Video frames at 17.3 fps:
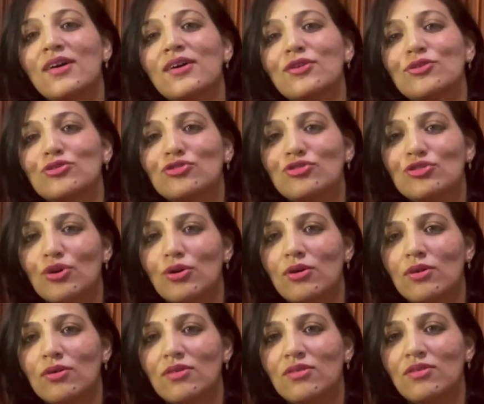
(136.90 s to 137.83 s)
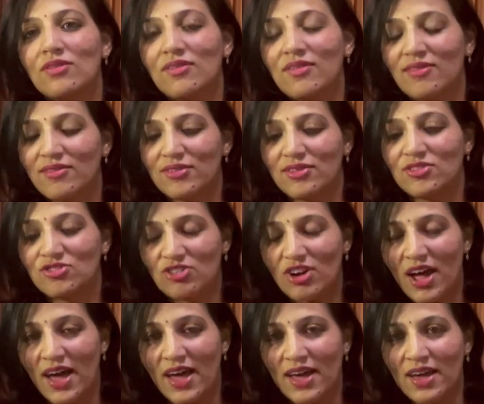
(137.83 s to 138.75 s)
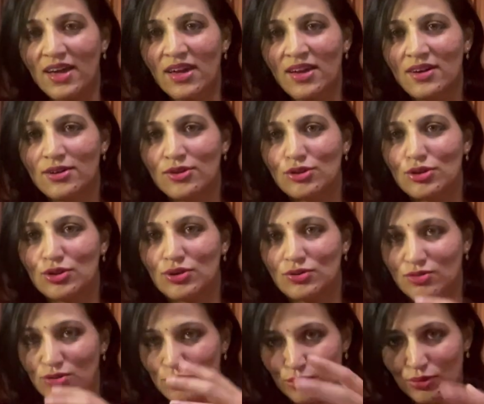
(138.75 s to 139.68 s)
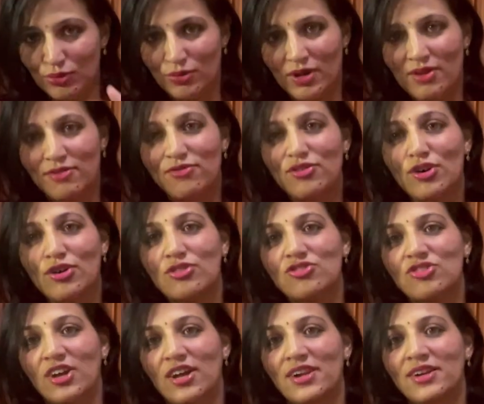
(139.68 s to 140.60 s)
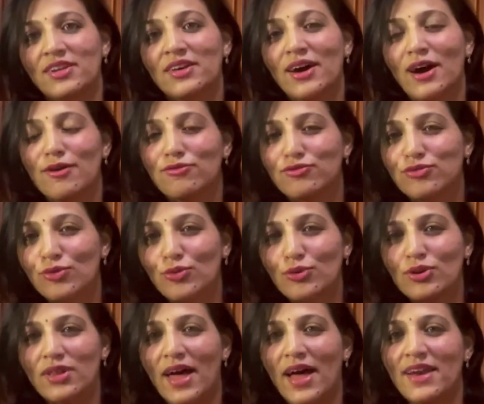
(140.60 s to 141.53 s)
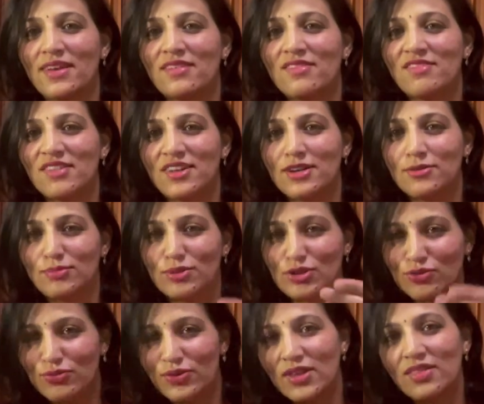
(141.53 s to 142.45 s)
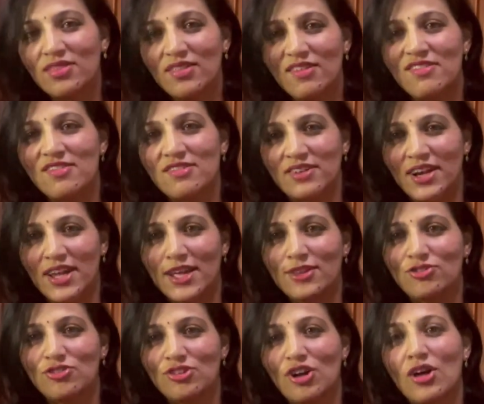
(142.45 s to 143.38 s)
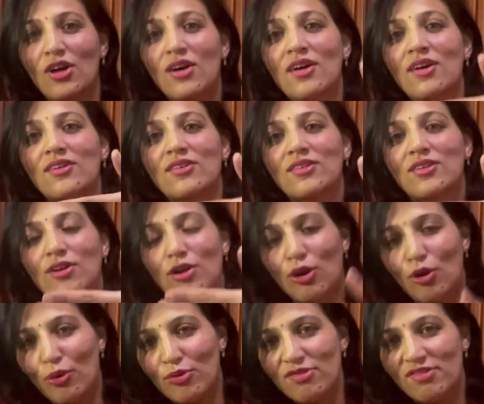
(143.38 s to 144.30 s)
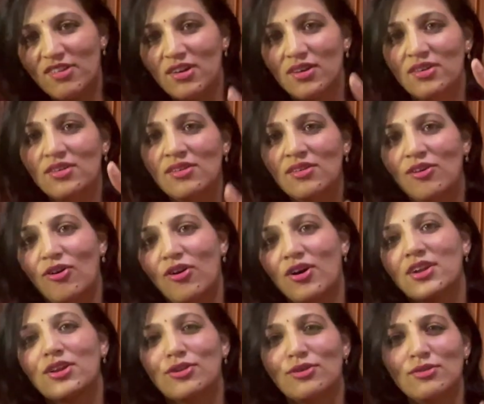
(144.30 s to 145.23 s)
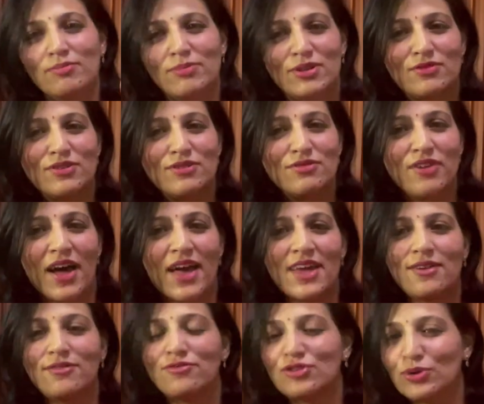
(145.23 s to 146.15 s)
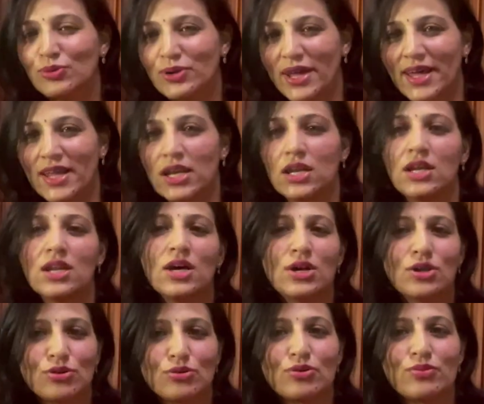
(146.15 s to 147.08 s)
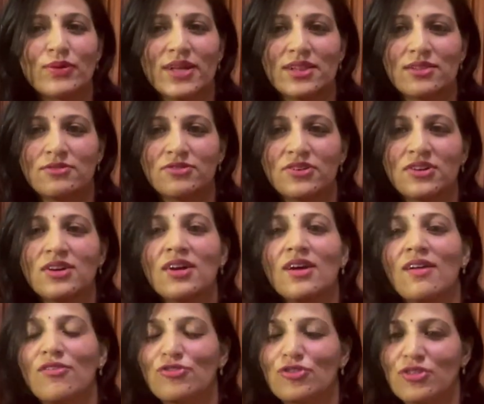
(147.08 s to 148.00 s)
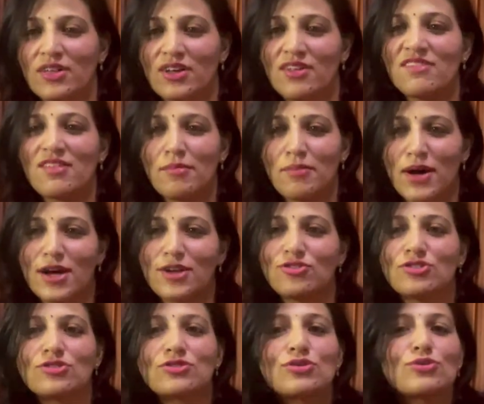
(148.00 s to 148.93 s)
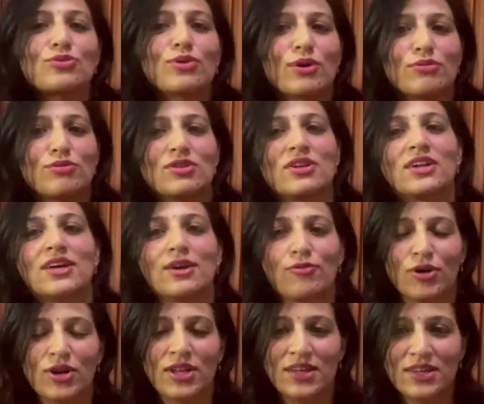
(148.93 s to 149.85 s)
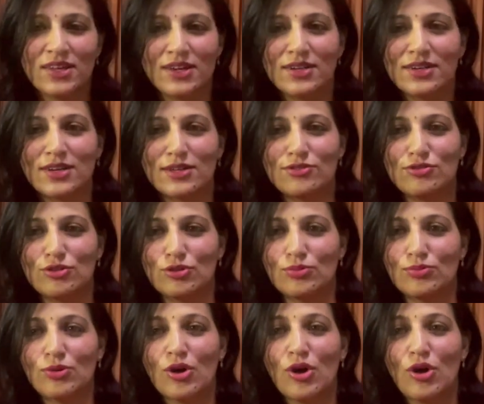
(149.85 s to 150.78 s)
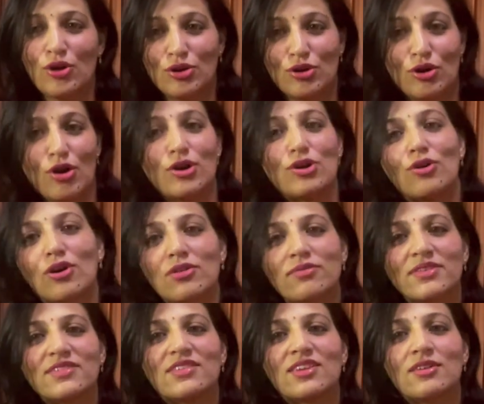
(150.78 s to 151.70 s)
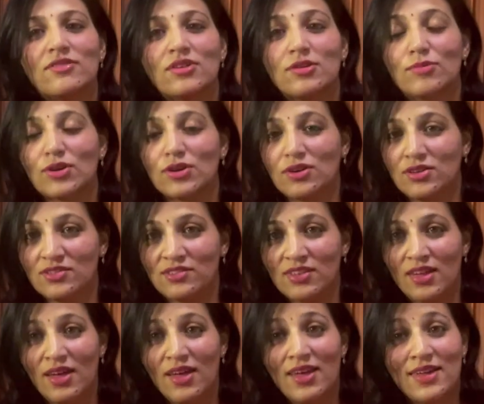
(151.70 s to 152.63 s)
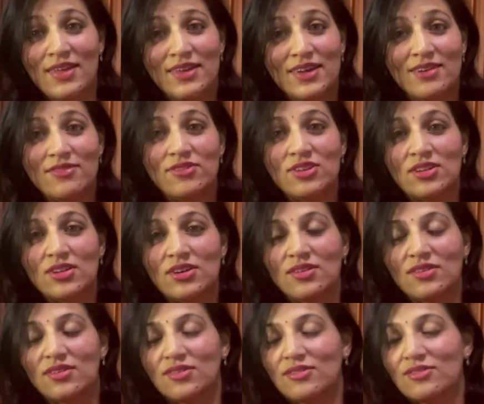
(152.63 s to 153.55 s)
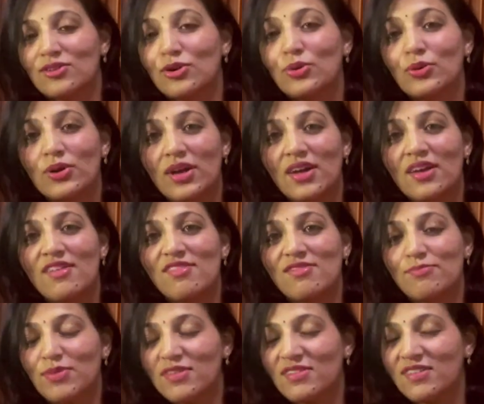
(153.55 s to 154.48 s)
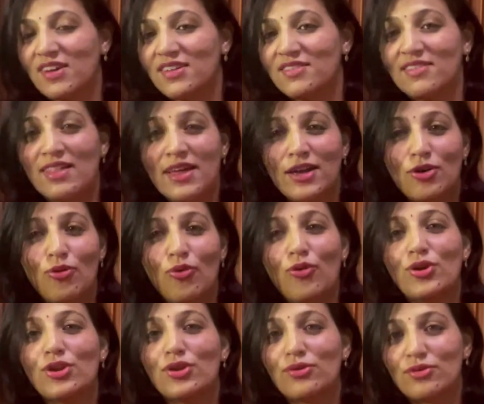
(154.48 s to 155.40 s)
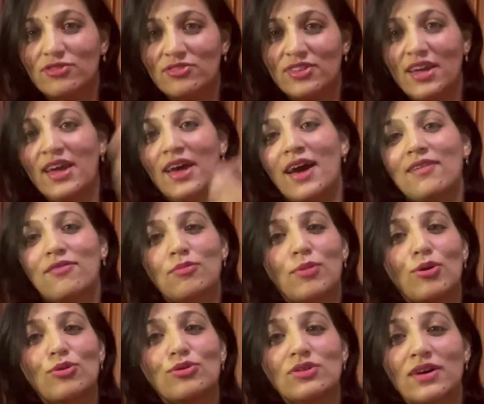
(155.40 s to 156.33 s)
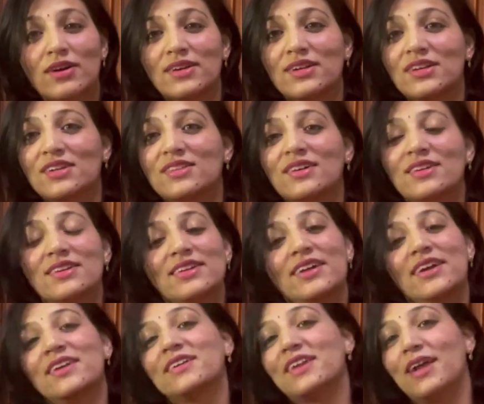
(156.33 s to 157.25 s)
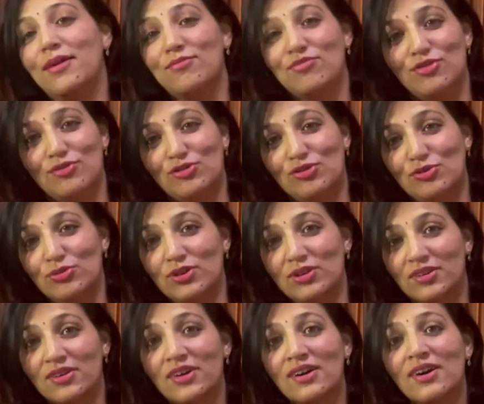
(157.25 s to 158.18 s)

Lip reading: So try to give your child a food that is in between this range, closer, or you know, between 5 to 10 to 12. So there is a margin throughout the day what he can consume. Not always giving, because even cookies, biscuits like Oreos, they have about 30, 38 grams of sugar.